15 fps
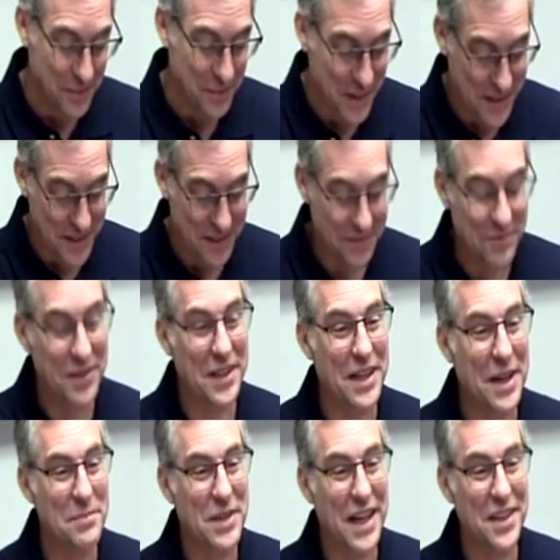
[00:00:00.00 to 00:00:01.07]
but what
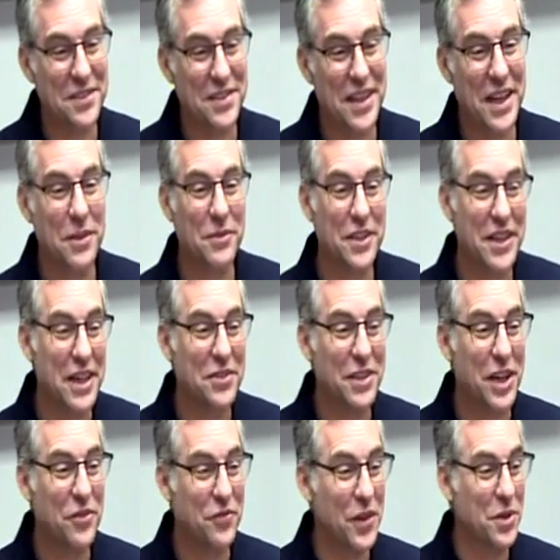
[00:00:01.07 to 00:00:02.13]
I'm not saying when I
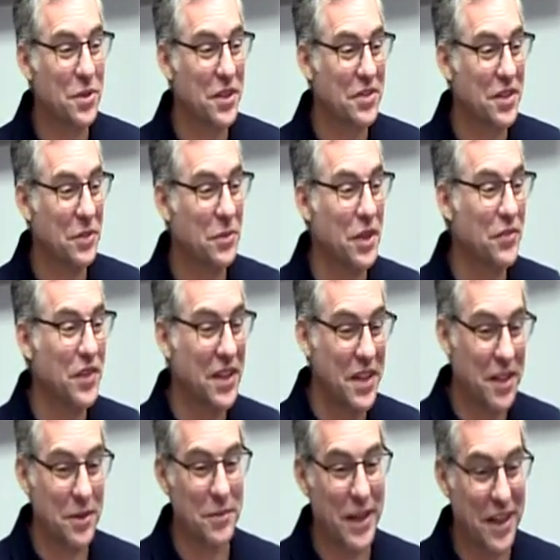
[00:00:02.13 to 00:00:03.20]
say focus that we
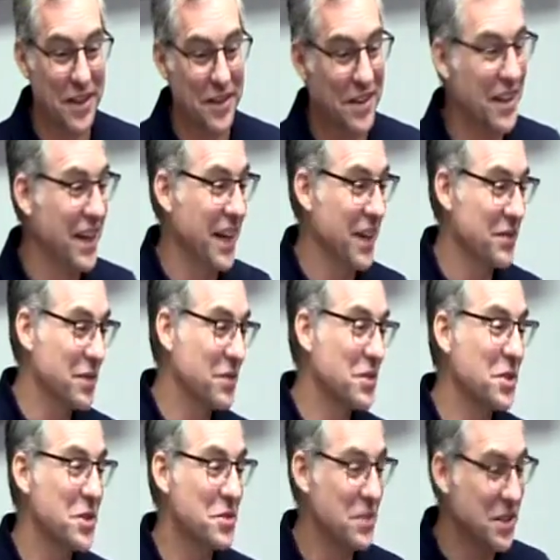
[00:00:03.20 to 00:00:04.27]
forget about our lives. Of
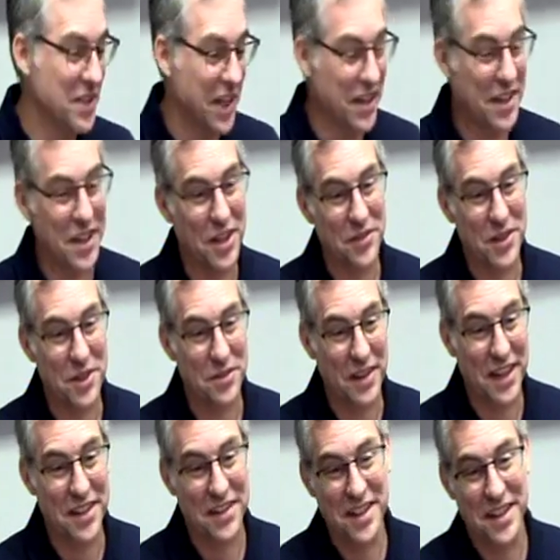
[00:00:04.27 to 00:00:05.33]
course, we take care of our
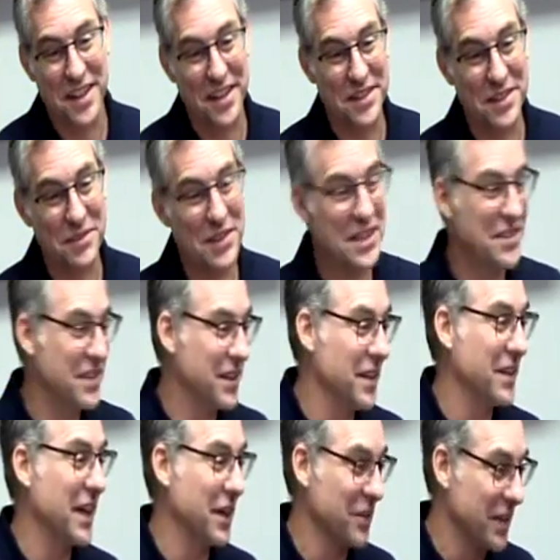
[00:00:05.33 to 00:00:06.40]
grandkids, and we
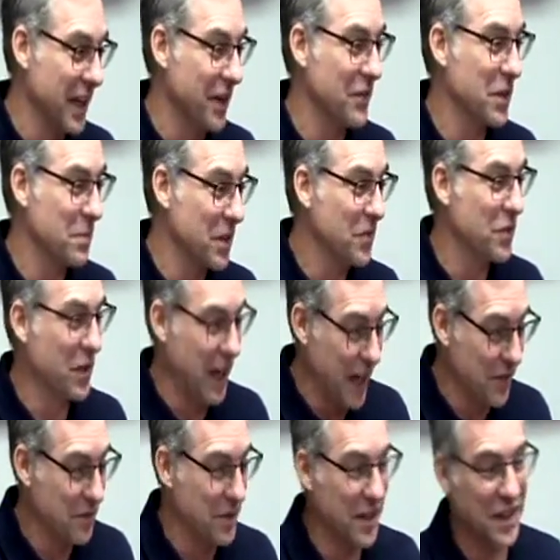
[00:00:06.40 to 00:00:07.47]
and I don't have any. But if you
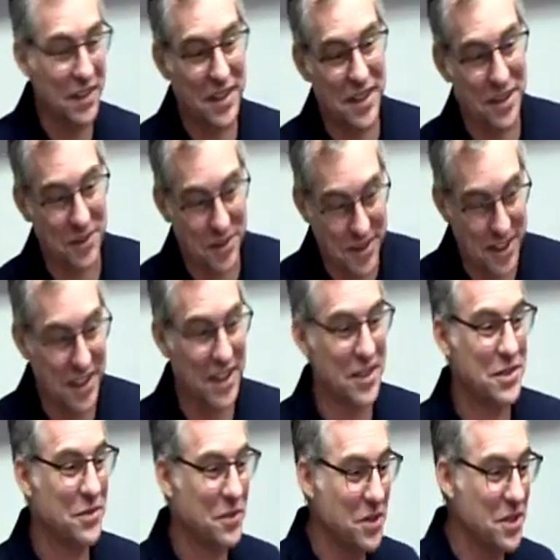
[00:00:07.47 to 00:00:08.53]
have grandkids or
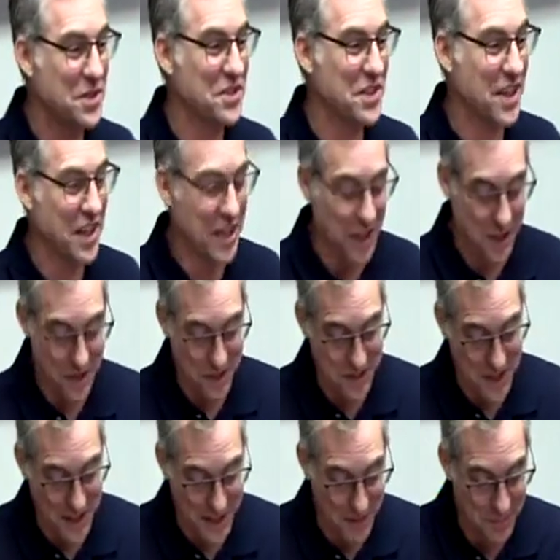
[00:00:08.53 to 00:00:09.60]
kids, of course you take care of your
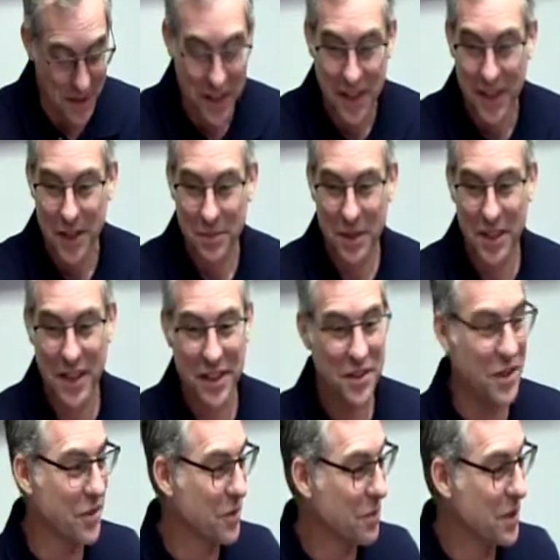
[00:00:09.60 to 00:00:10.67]
job. But like
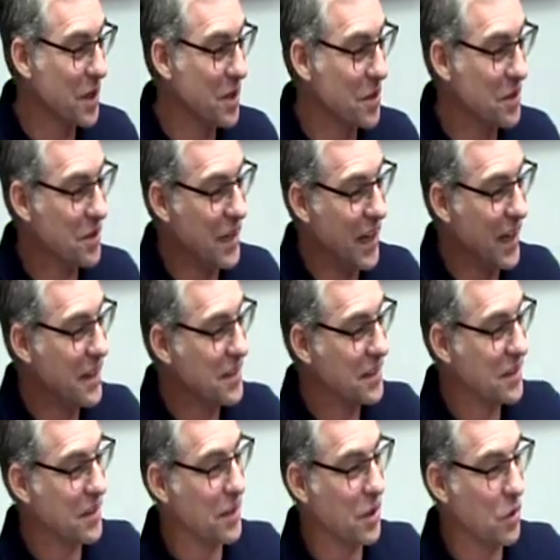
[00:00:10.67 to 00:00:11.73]
on the road, I can
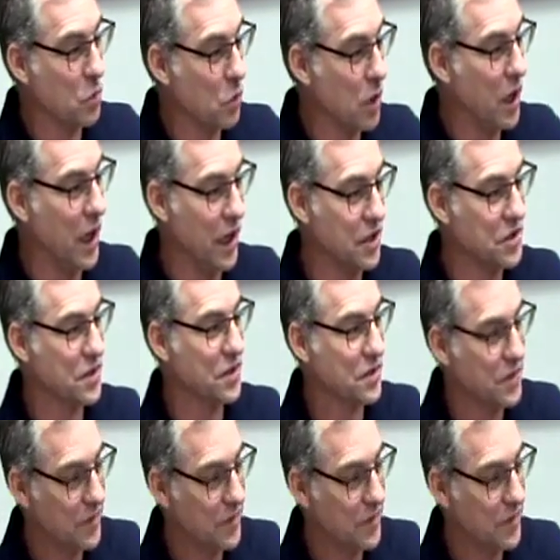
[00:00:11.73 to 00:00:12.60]
sit there and watch